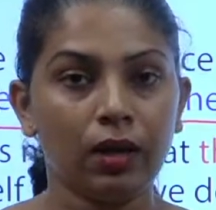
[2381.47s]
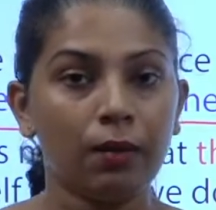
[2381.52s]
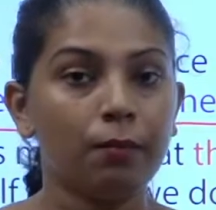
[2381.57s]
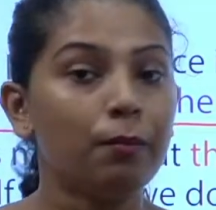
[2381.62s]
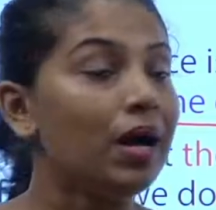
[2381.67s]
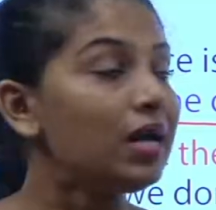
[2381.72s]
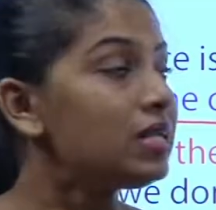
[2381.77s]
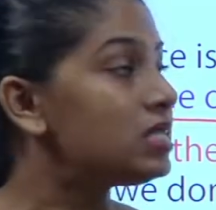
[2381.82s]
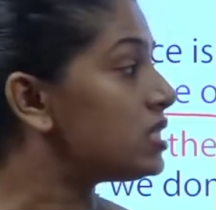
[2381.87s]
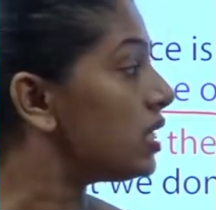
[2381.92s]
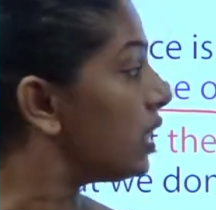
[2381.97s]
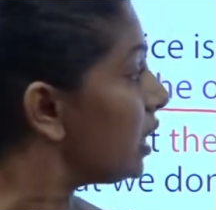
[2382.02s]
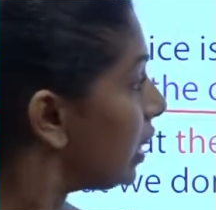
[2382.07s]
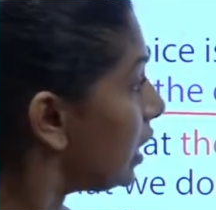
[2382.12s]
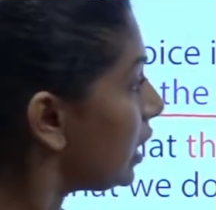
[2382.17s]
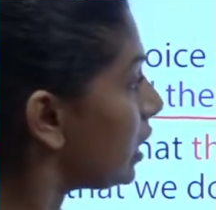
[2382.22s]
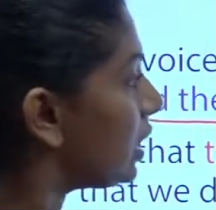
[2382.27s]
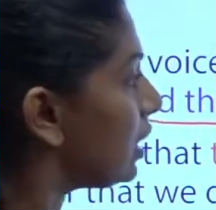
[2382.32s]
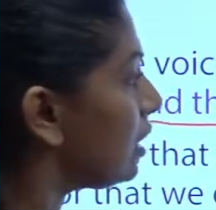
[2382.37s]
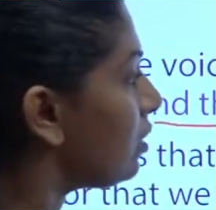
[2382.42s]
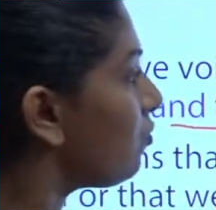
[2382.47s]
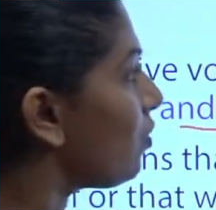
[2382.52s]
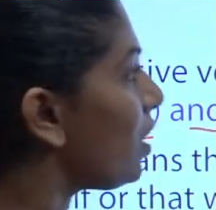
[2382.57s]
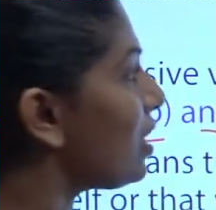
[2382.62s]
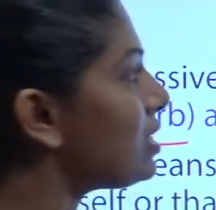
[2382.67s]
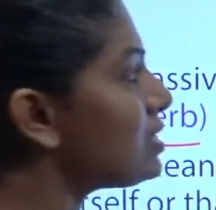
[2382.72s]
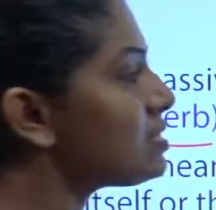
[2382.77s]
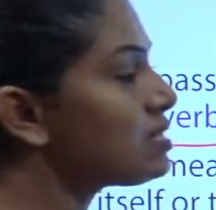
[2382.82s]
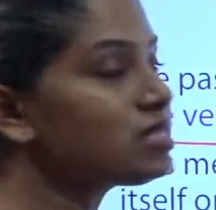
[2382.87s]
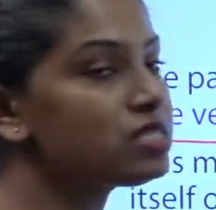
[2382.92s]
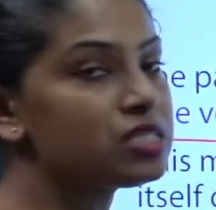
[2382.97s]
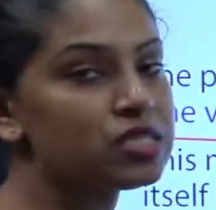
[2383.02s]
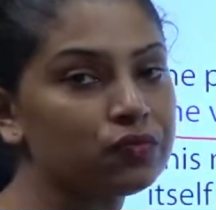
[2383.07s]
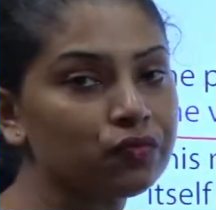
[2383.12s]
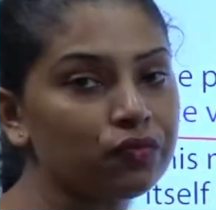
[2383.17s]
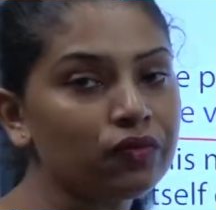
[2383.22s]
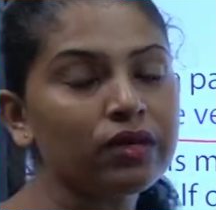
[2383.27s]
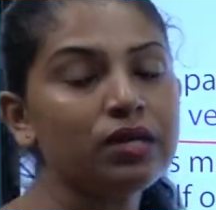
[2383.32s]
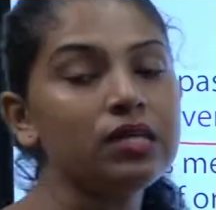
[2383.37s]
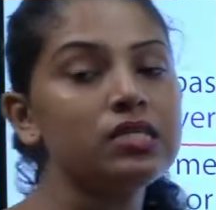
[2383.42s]
But here what is the
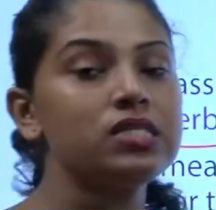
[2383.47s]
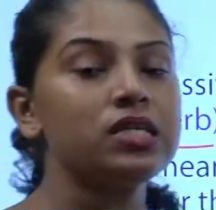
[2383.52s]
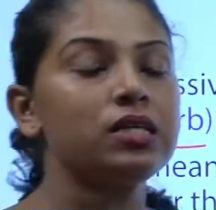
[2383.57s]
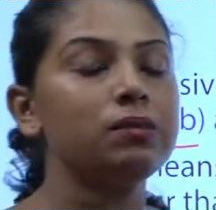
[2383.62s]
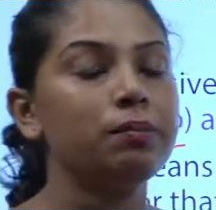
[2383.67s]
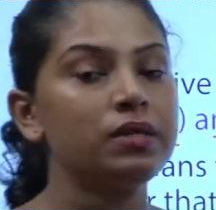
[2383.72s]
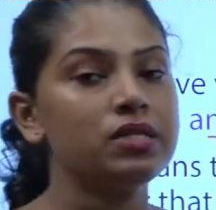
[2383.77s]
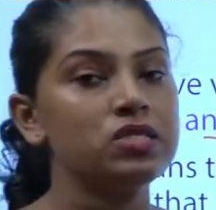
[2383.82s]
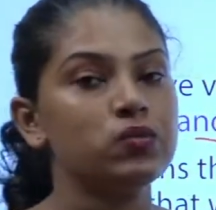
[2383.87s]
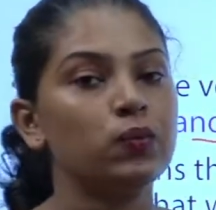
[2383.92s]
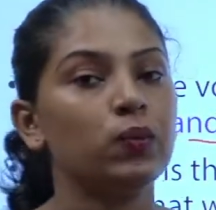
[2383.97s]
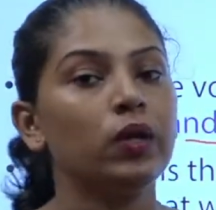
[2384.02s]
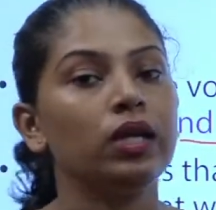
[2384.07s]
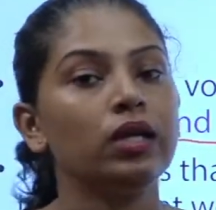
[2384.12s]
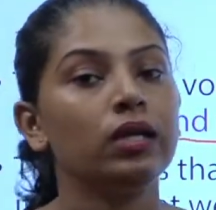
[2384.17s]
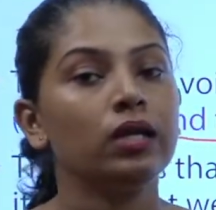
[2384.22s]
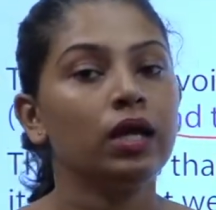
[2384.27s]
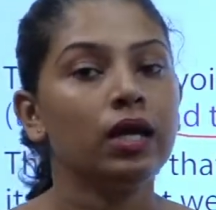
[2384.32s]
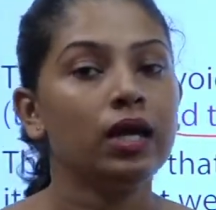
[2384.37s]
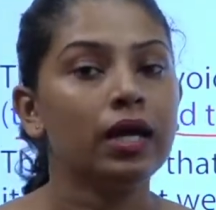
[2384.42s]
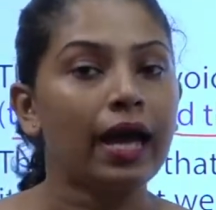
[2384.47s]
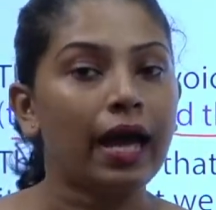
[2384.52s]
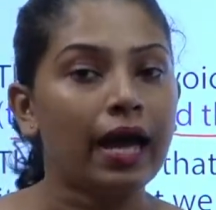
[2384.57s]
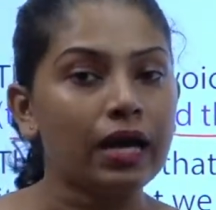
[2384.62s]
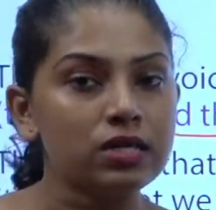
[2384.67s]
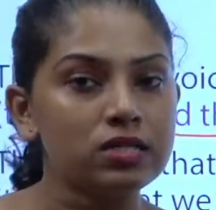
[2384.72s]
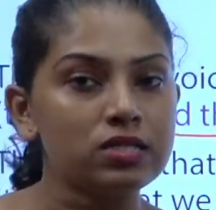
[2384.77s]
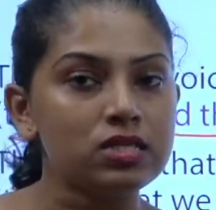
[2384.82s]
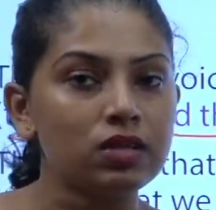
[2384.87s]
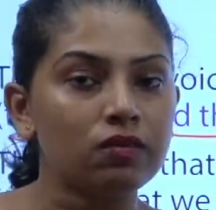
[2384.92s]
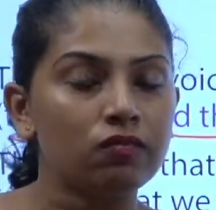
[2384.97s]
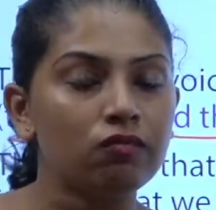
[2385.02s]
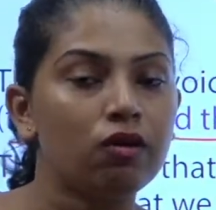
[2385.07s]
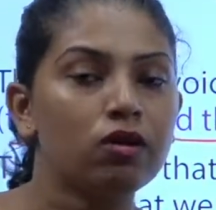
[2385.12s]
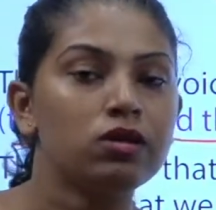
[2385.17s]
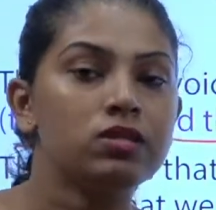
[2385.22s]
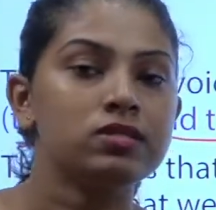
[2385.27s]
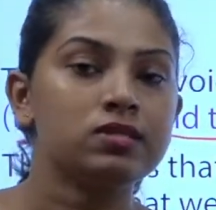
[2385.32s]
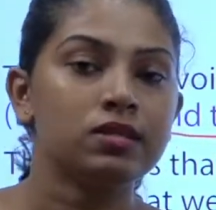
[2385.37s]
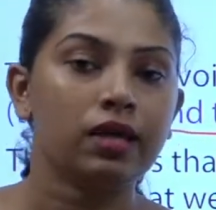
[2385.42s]
difference in between active
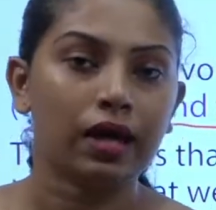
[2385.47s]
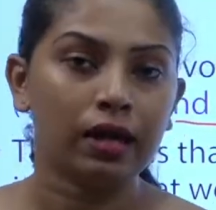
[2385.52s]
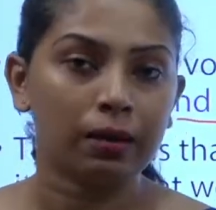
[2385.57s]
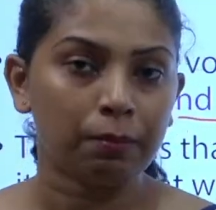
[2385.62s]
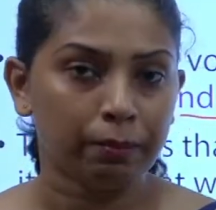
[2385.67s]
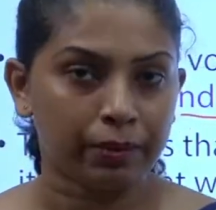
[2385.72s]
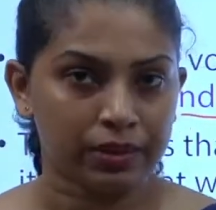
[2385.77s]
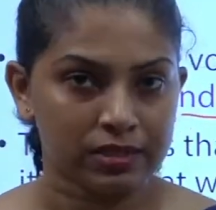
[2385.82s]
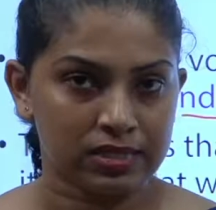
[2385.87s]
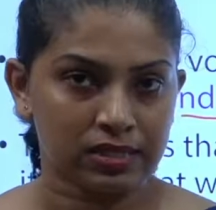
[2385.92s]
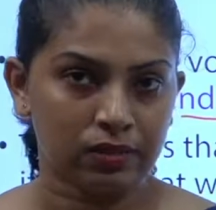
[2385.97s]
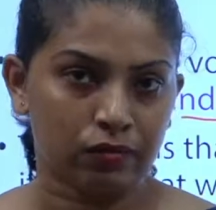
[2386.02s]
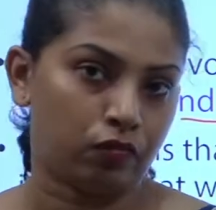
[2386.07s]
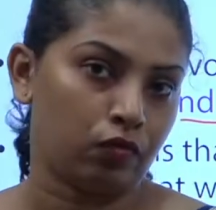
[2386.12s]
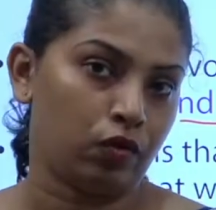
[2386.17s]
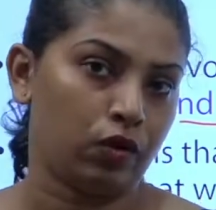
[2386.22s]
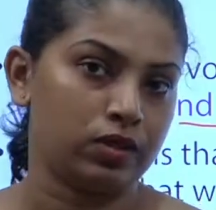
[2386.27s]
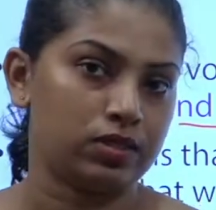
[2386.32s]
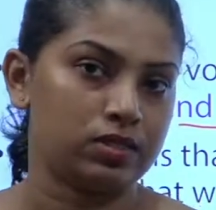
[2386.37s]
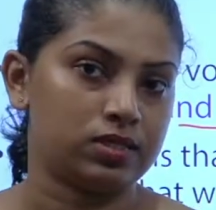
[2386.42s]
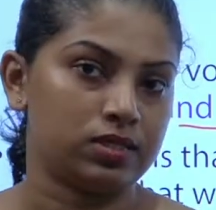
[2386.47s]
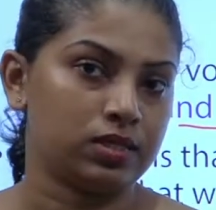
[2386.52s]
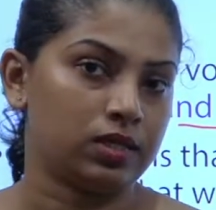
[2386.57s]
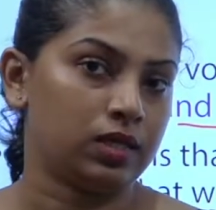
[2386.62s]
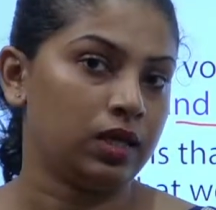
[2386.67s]
voice and passive voice?